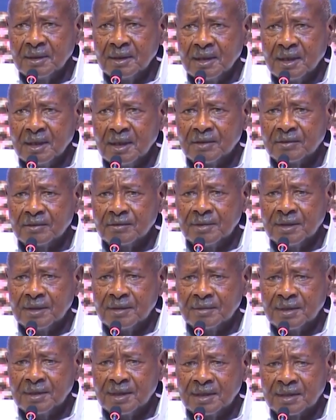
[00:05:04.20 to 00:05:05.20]
I
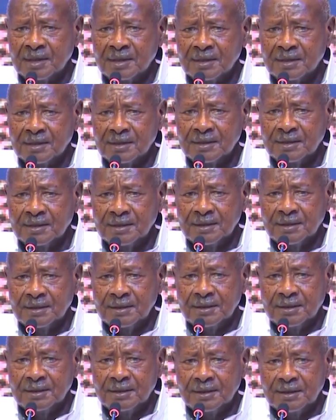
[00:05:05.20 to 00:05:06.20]
remember
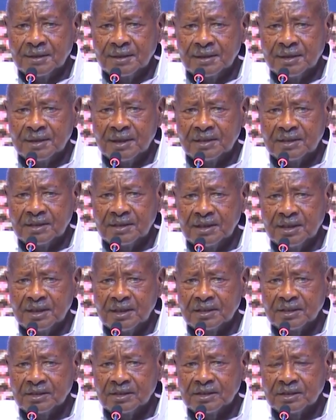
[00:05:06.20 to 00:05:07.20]
in
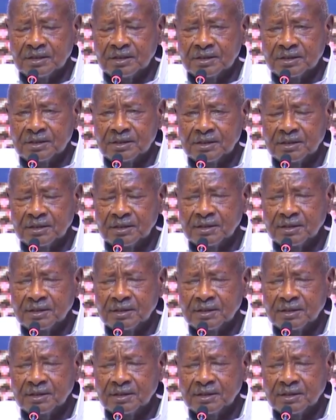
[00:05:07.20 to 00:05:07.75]
1986,